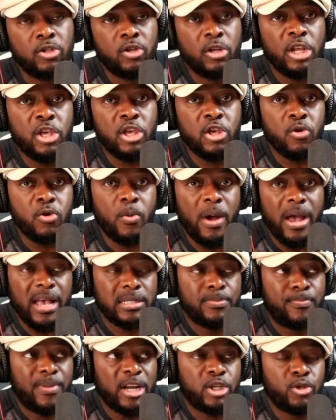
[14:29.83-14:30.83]
So the
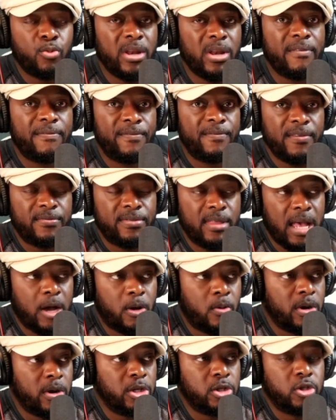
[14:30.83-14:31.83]
US by 2050,
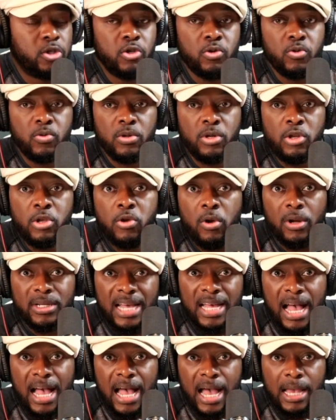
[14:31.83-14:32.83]
according to New
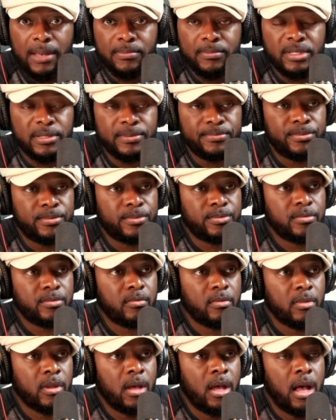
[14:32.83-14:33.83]
York Times
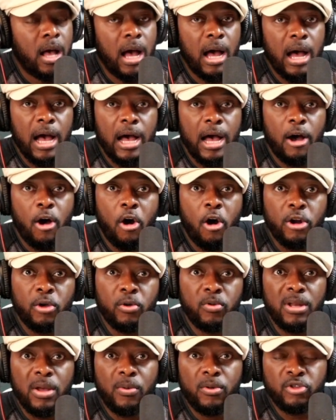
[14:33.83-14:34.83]

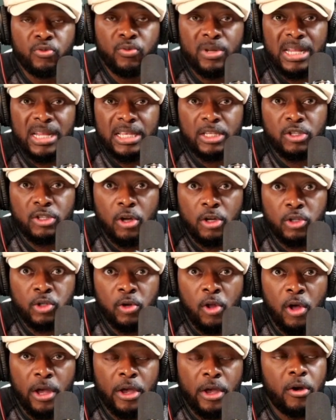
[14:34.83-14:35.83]
article that was released not
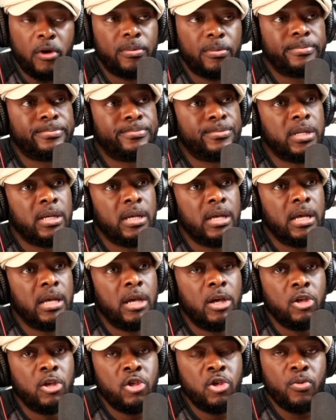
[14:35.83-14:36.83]
too long ago,
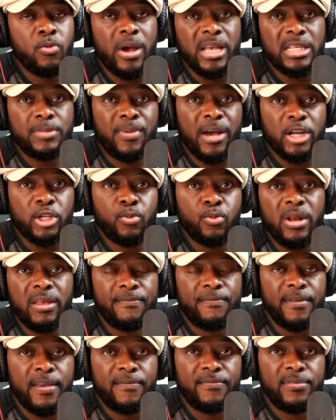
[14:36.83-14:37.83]
US by
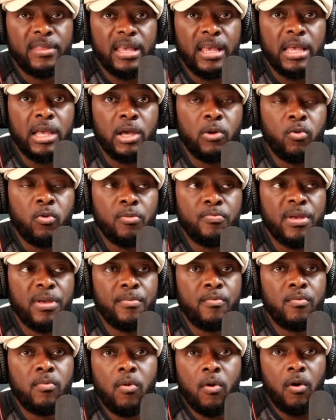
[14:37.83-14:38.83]
2050 would
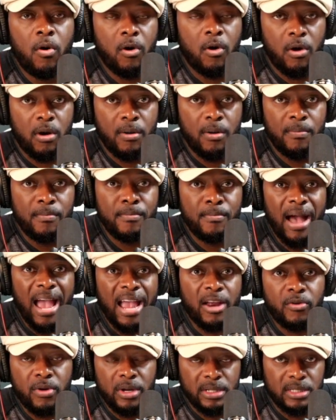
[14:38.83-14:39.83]
be more
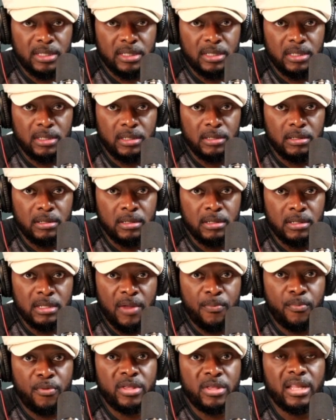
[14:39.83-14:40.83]
migrants.
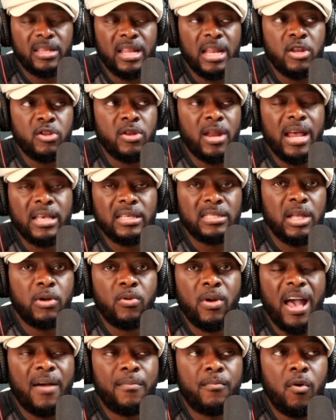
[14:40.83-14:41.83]
They project that the United
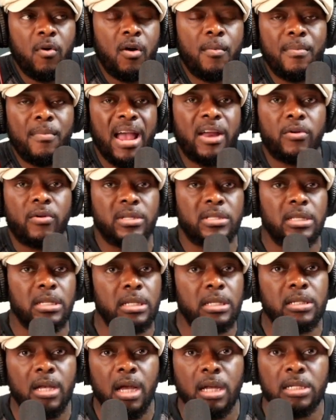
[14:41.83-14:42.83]
States will have more
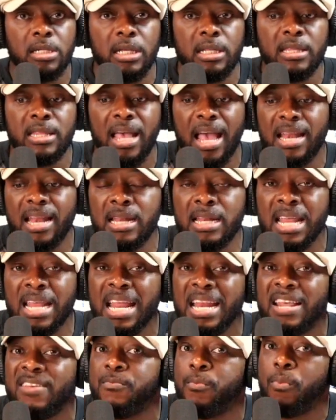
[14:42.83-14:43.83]
migrants in this country than
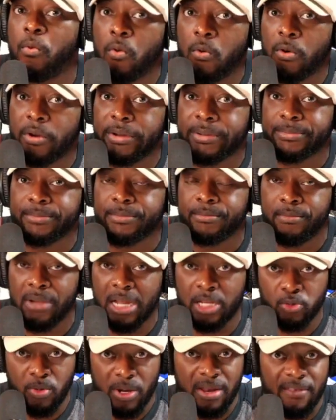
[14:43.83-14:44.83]
native born
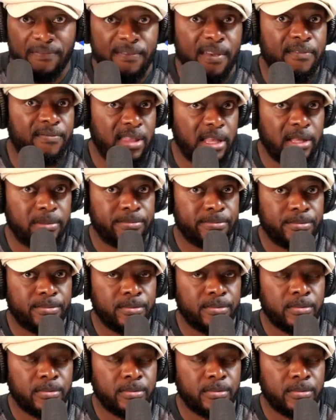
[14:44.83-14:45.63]
by 2050.